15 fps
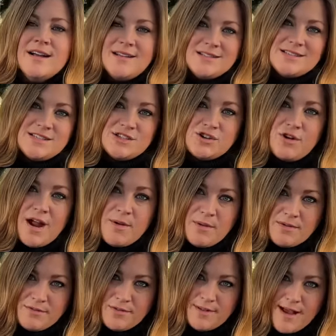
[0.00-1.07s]
This is a great
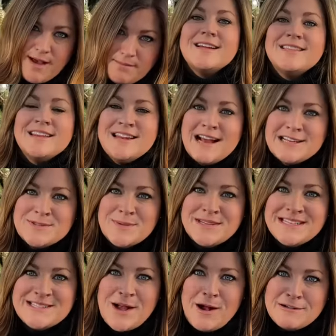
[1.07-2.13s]
one for that. The next one
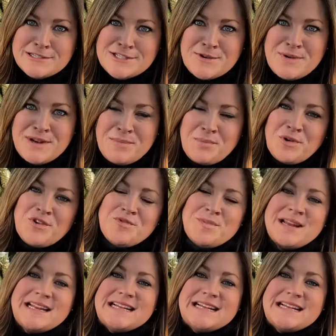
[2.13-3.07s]
is also an improvement.